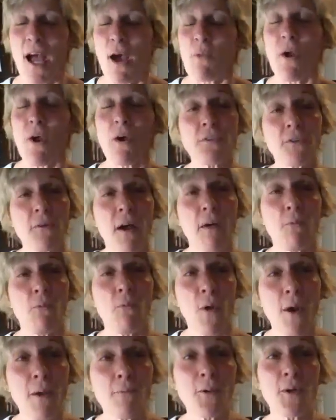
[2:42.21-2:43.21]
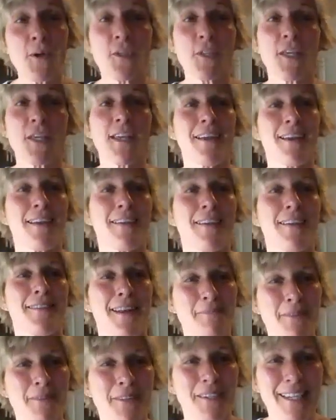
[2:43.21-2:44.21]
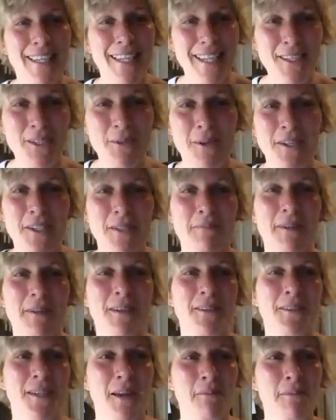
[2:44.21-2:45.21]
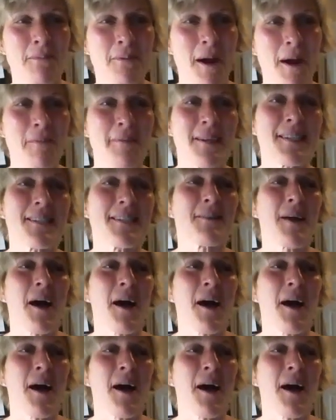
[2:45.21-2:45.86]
We also have one more thing, and then I'm going to get to our speakers, I promise.